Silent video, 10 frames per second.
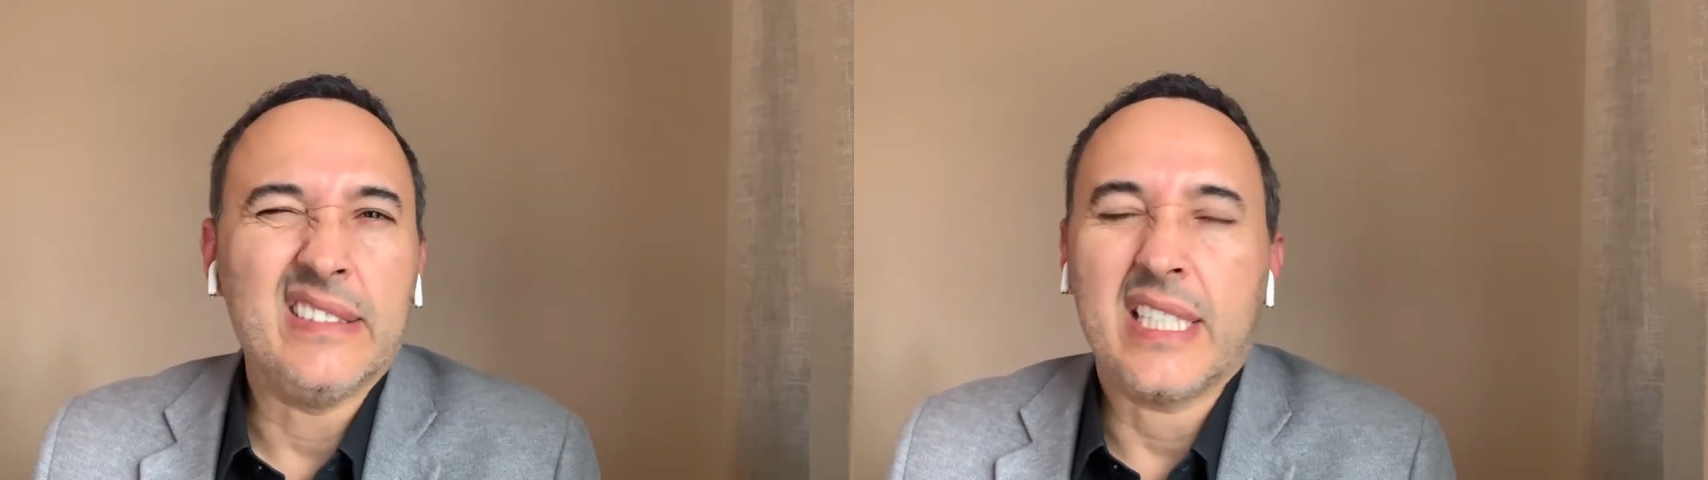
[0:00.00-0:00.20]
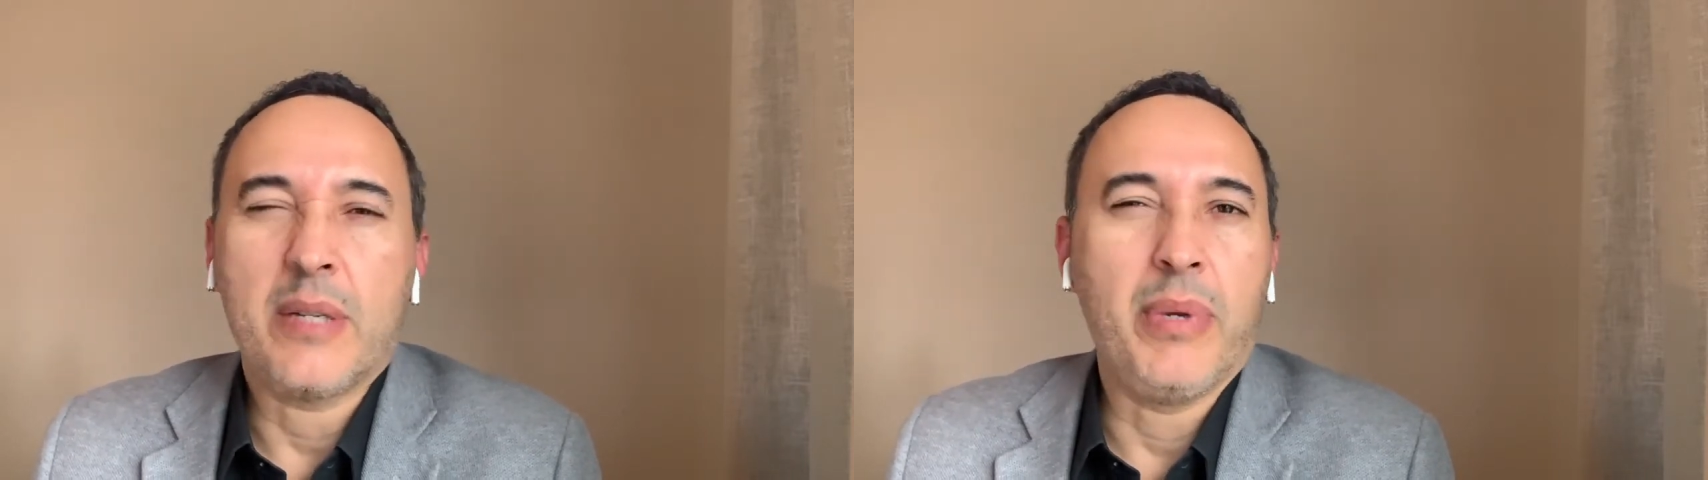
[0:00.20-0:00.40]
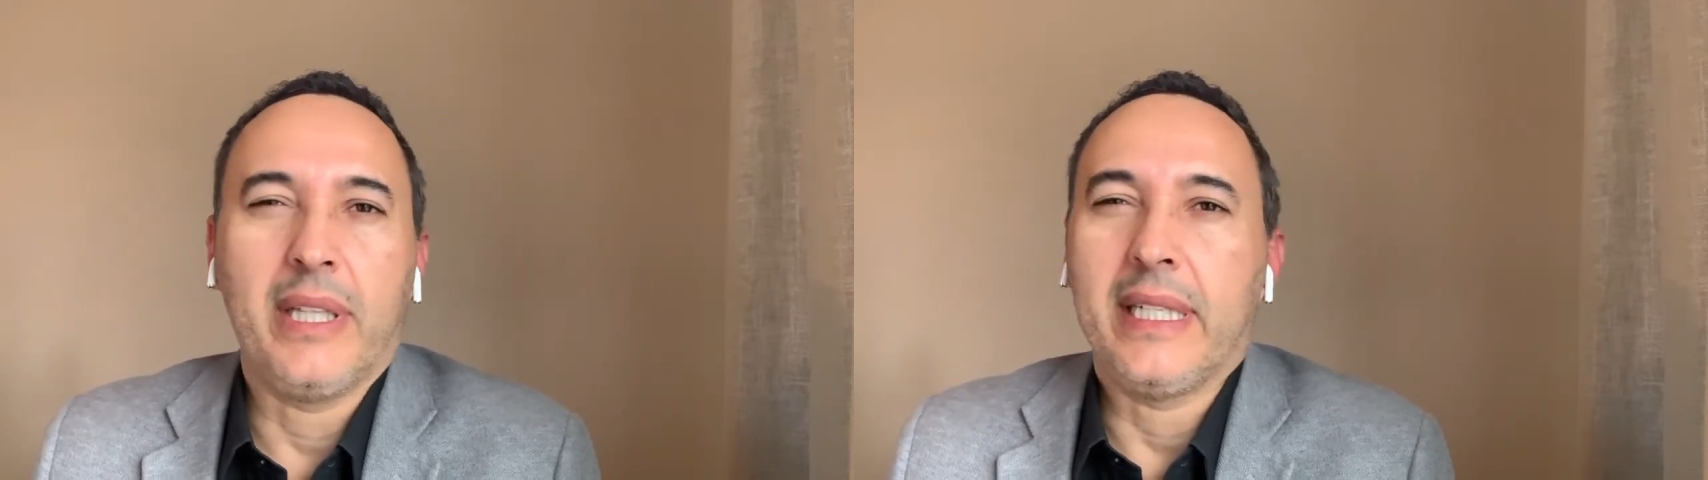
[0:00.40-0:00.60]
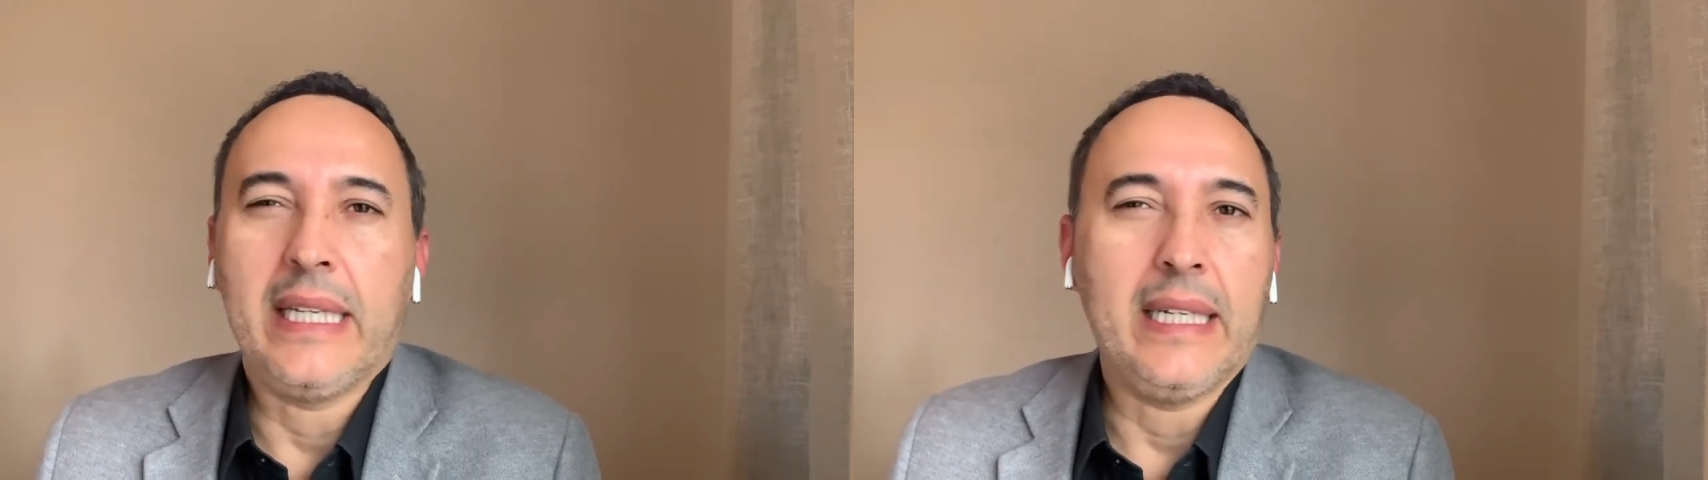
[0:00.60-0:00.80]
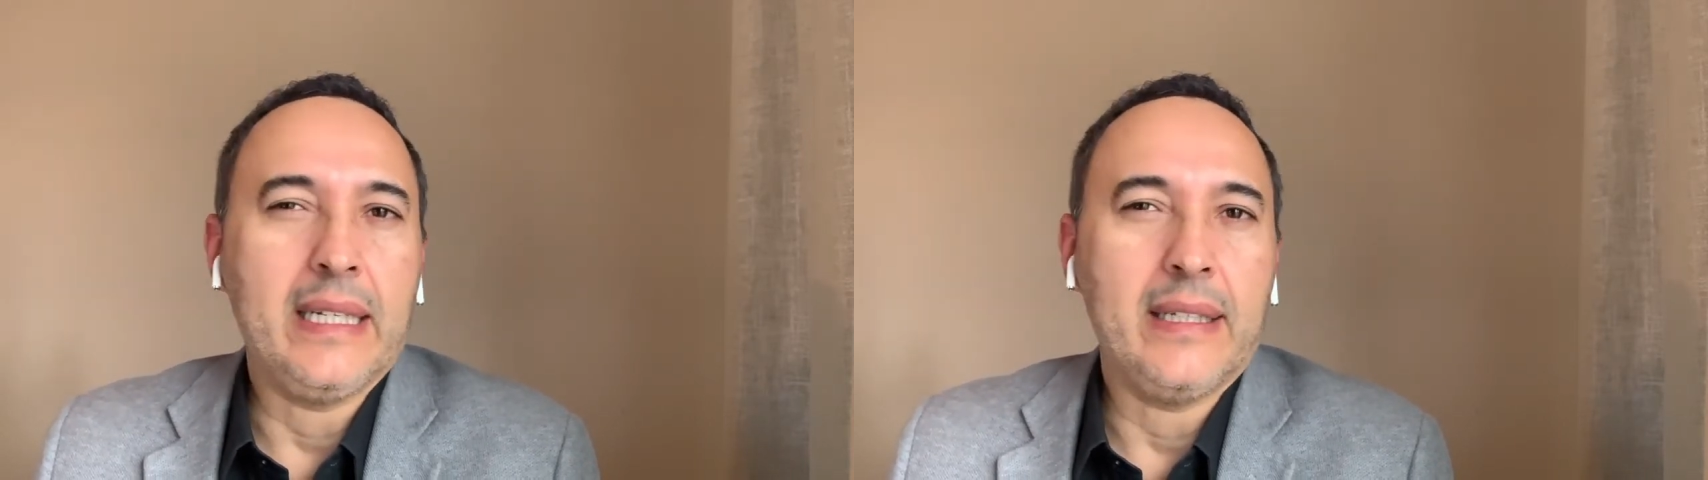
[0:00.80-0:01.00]

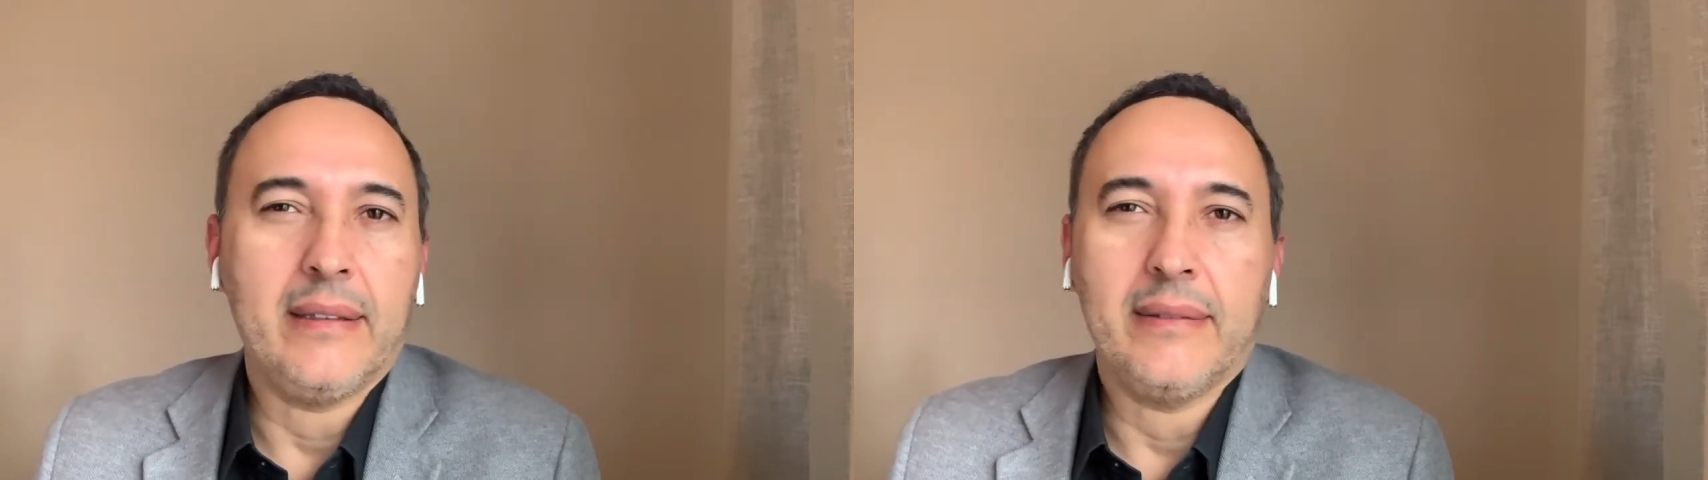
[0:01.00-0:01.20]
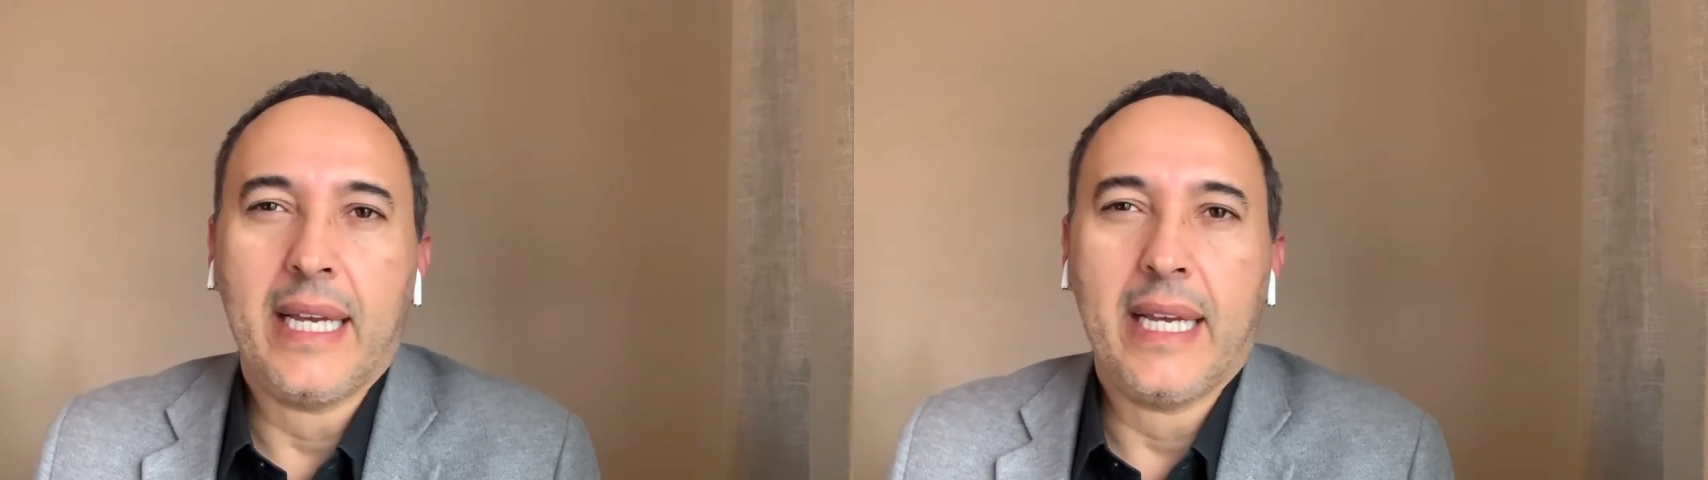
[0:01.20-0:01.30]
disability,